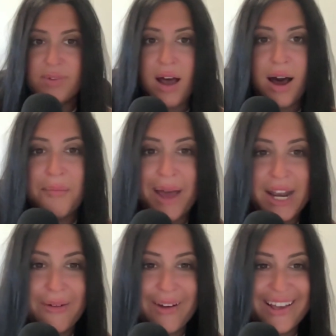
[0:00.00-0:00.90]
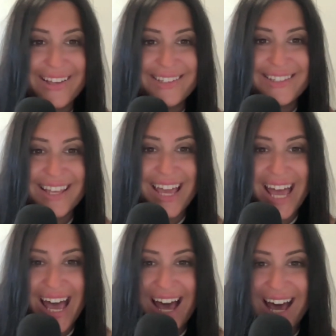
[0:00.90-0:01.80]
Anyways,
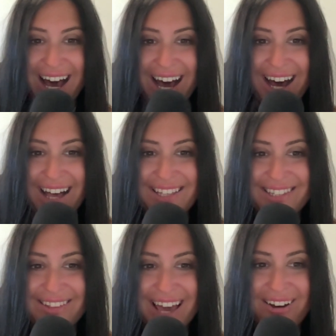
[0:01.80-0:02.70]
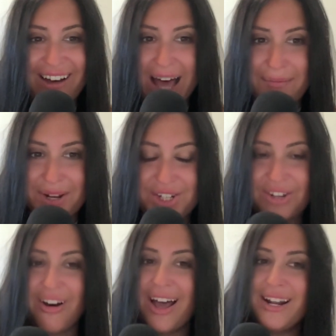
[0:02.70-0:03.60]
so that all happened in
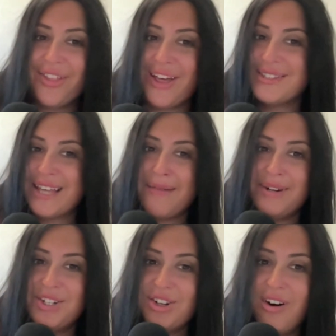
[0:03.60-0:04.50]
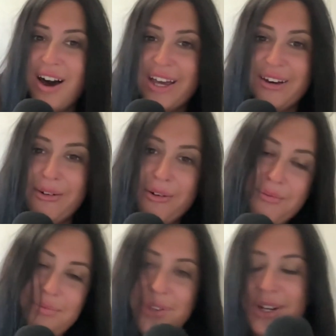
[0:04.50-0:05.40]
July. Nothing else happened in July.
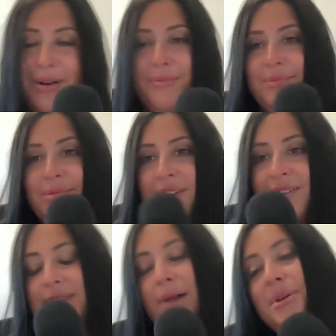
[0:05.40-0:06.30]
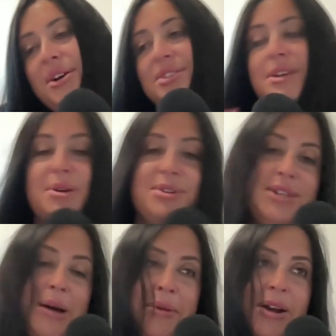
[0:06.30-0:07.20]
Summer, summer,
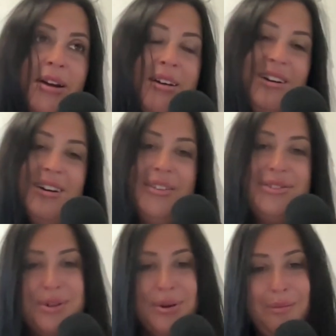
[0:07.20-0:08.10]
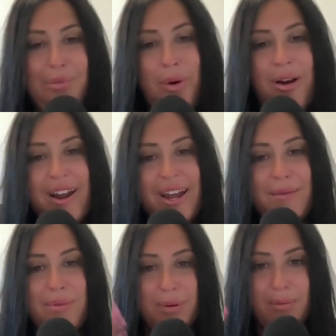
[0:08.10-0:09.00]
summer. Oh, so
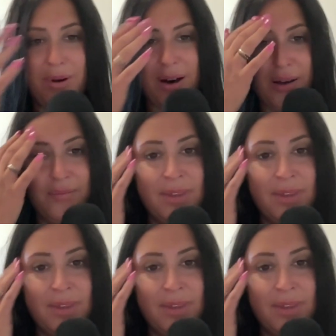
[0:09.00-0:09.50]
boring. Blah blah blah.